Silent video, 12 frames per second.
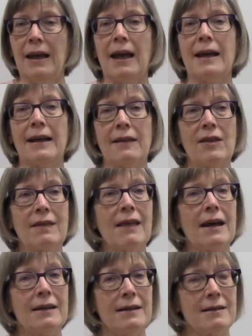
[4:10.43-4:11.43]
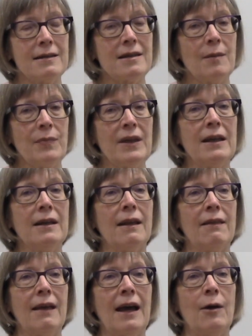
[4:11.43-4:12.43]
and I think that is something
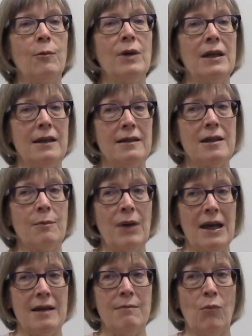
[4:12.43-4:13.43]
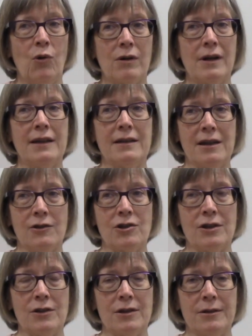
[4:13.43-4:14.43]
that we need to pay more
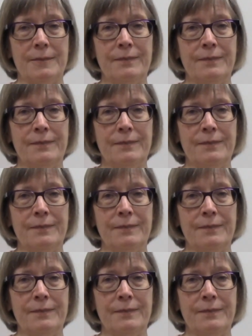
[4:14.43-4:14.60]
attention to.